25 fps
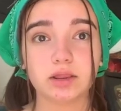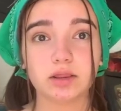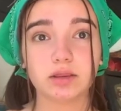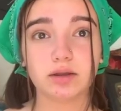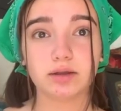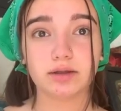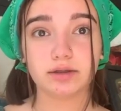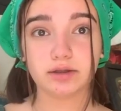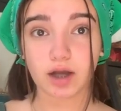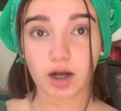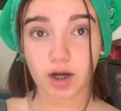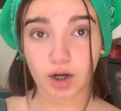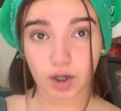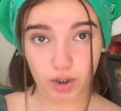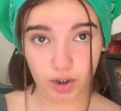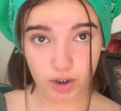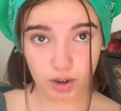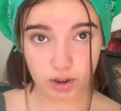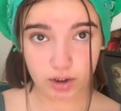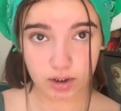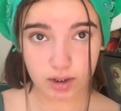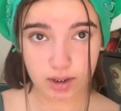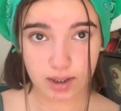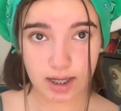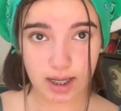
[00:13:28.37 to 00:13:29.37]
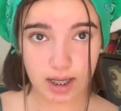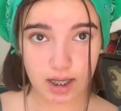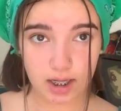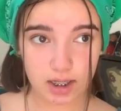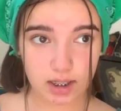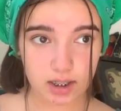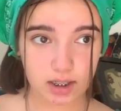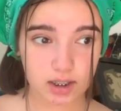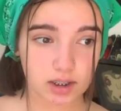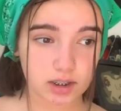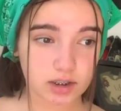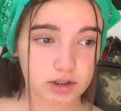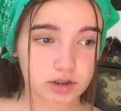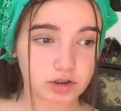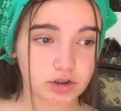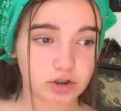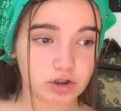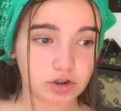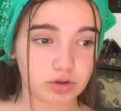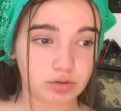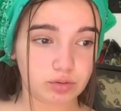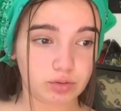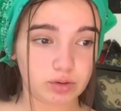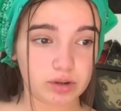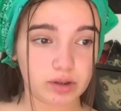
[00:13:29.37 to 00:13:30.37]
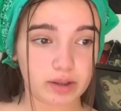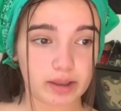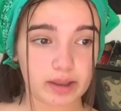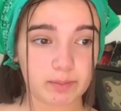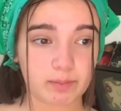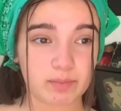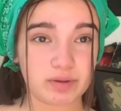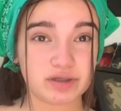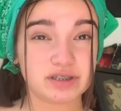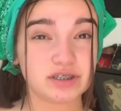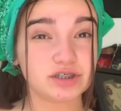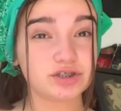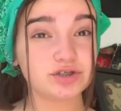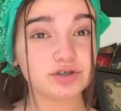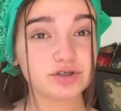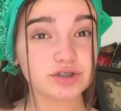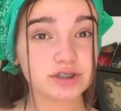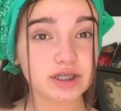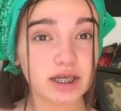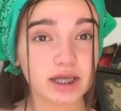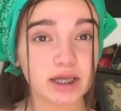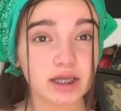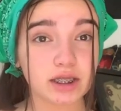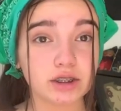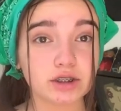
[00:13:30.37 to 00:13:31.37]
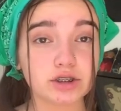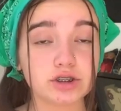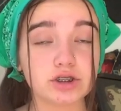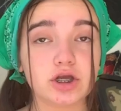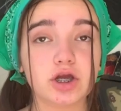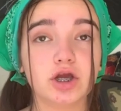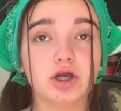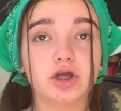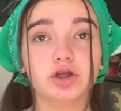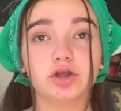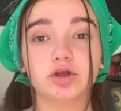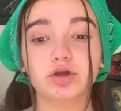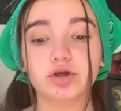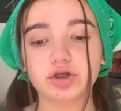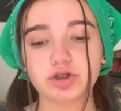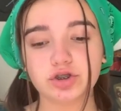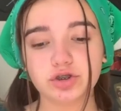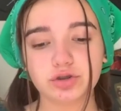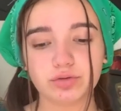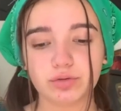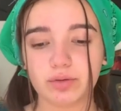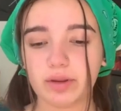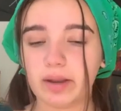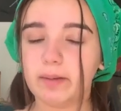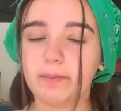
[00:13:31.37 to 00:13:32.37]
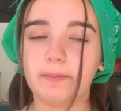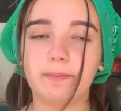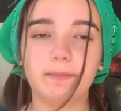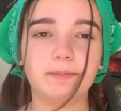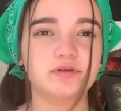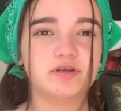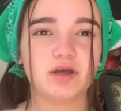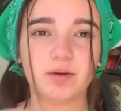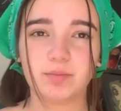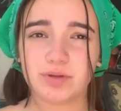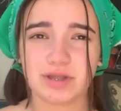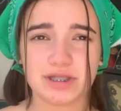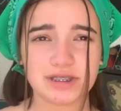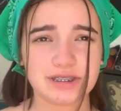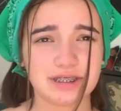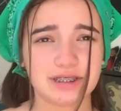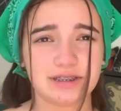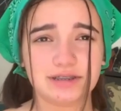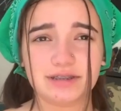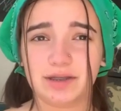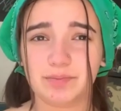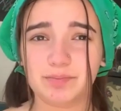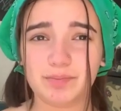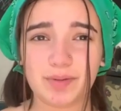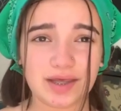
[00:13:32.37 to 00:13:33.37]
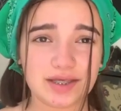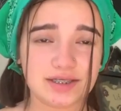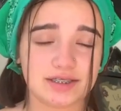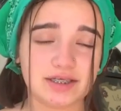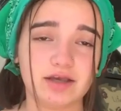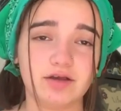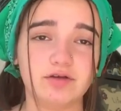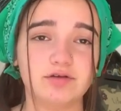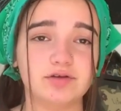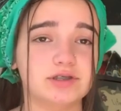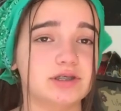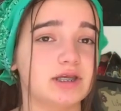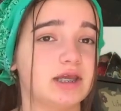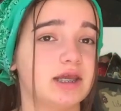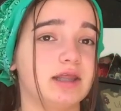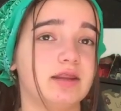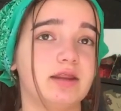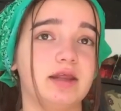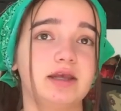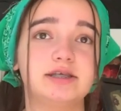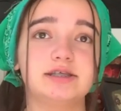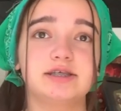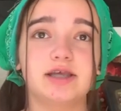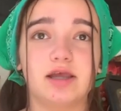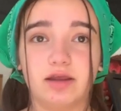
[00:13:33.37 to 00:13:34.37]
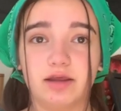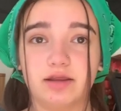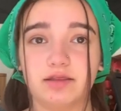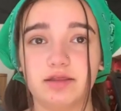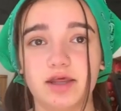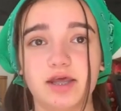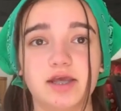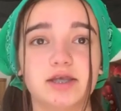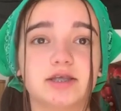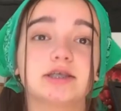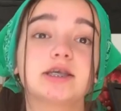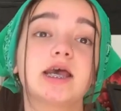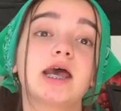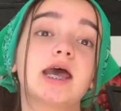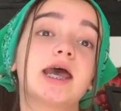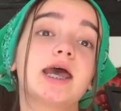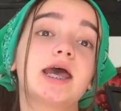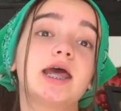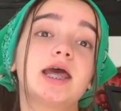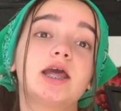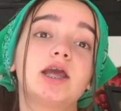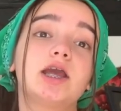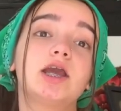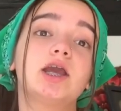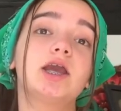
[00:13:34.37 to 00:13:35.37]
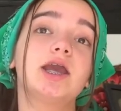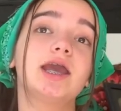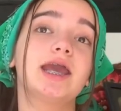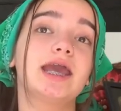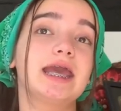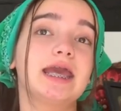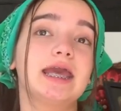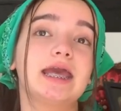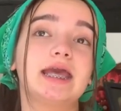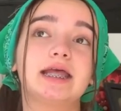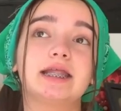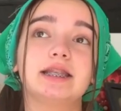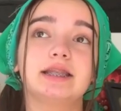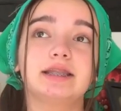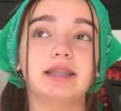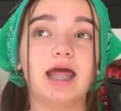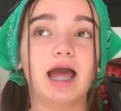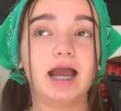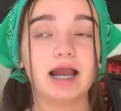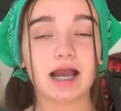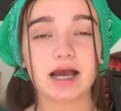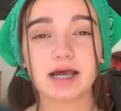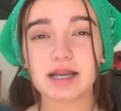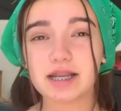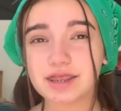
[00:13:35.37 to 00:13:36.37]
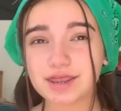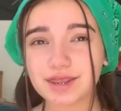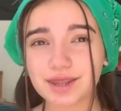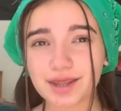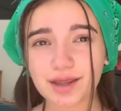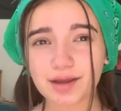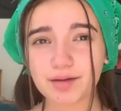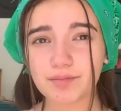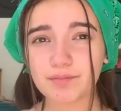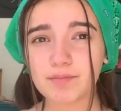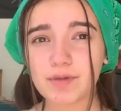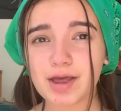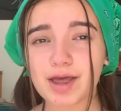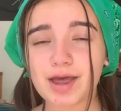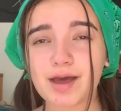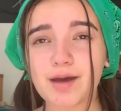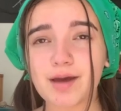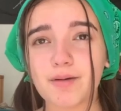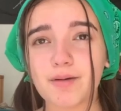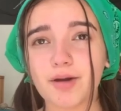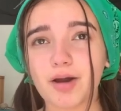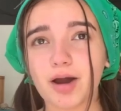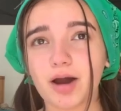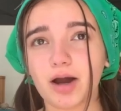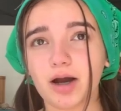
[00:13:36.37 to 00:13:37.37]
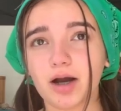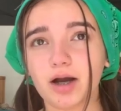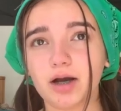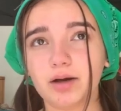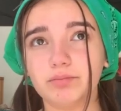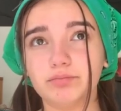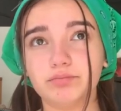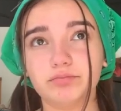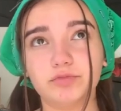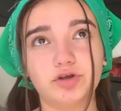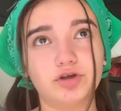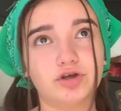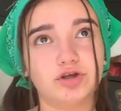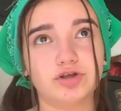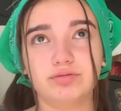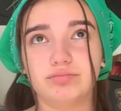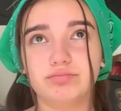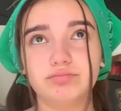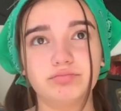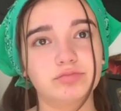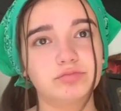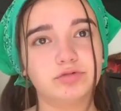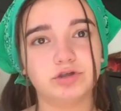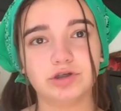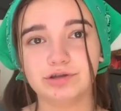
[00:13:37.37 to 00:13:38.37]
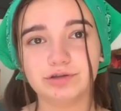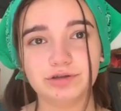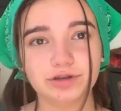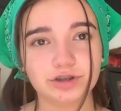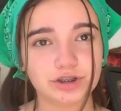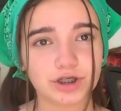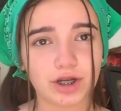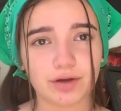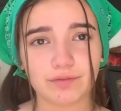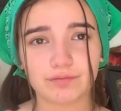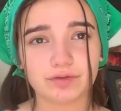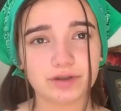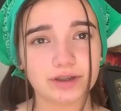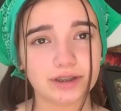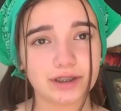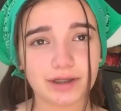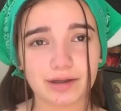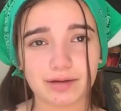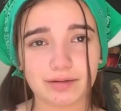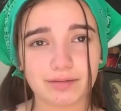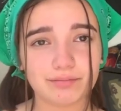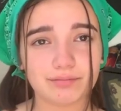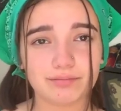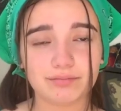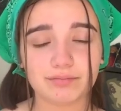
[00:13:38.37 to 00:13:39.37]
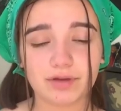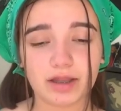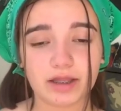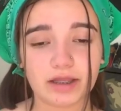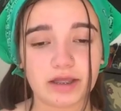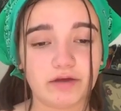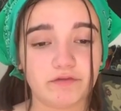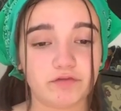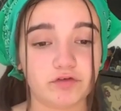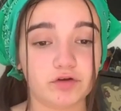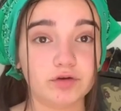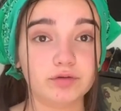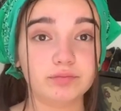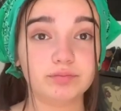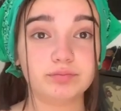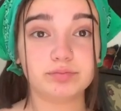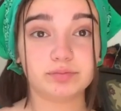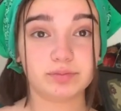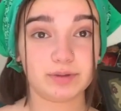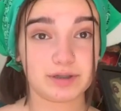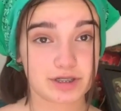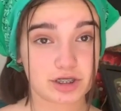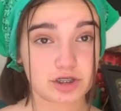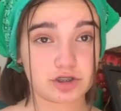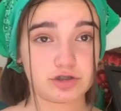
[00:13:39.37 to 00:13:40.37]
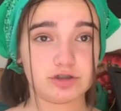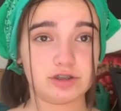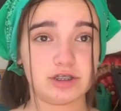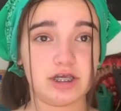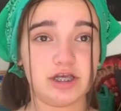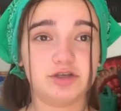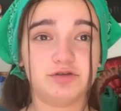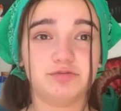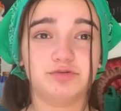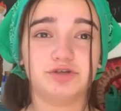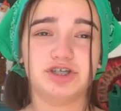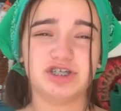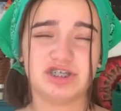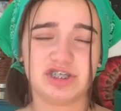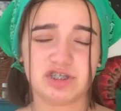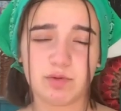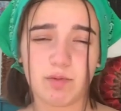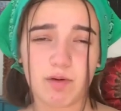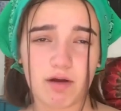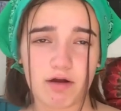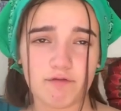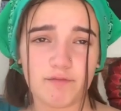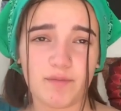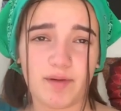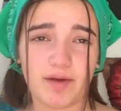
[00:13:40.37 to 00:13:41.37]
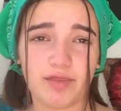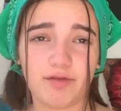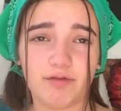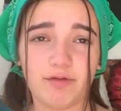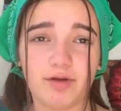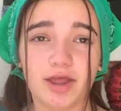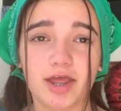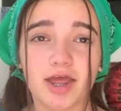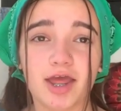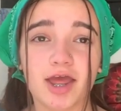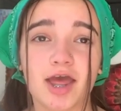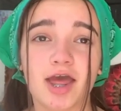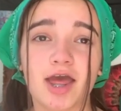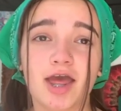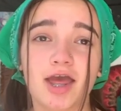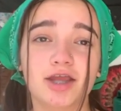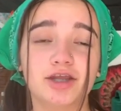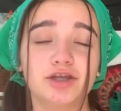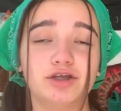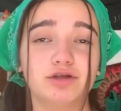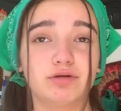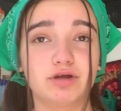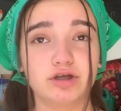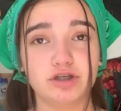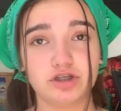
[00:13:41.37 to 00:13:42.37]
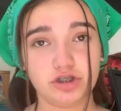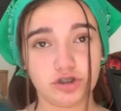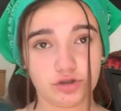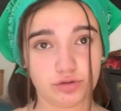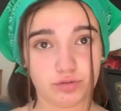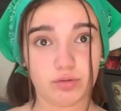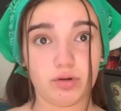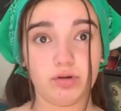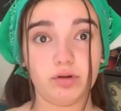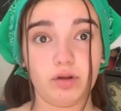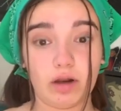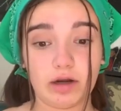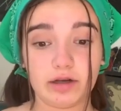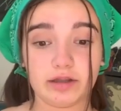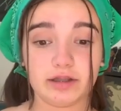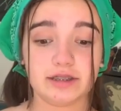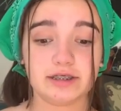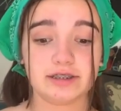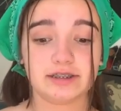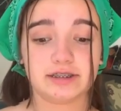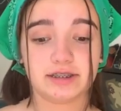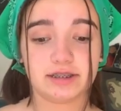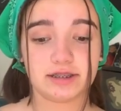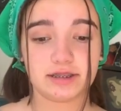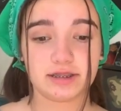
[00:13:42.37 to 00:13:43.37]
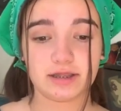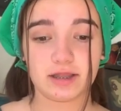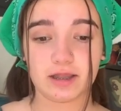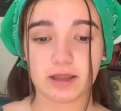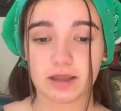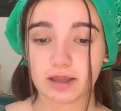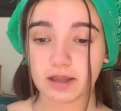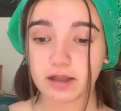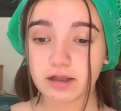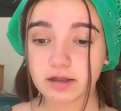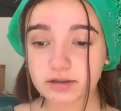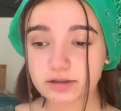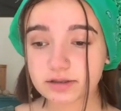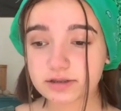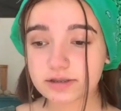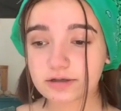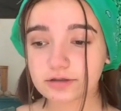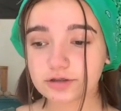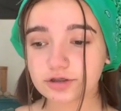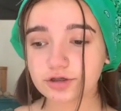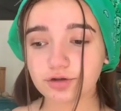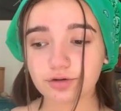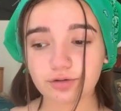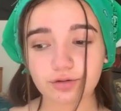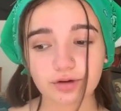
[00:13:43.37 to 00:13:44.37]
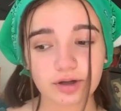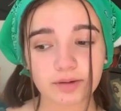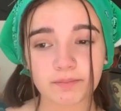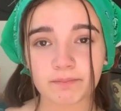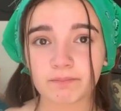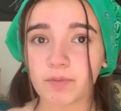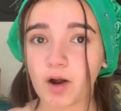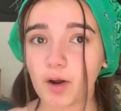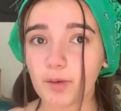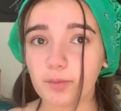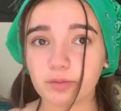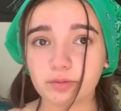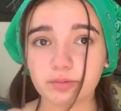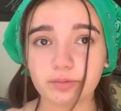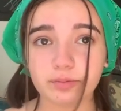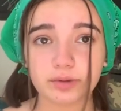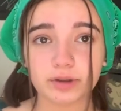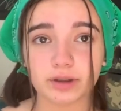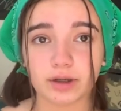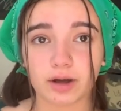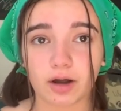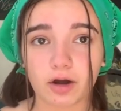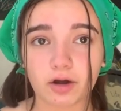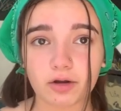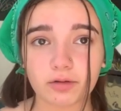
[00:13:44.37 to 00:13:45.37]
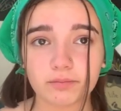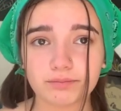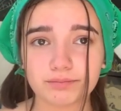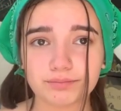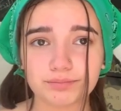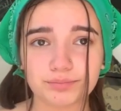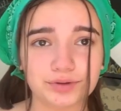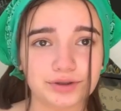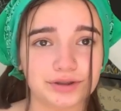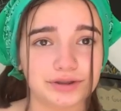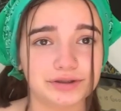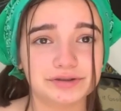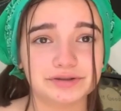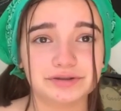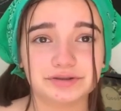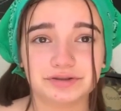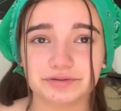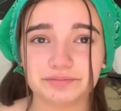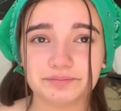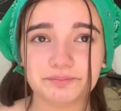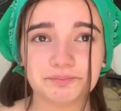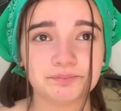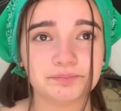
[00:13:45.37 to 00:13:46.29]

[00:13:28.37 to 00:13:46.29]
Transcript: younger and you're like my sister's age you could do like some of these things, like bake sales and like selling things and that kind of thing. Um, you could do shoveling. Like if you're my sister's age, she's 12 by the way. You could do a lot of these things. Tutoring, probably not because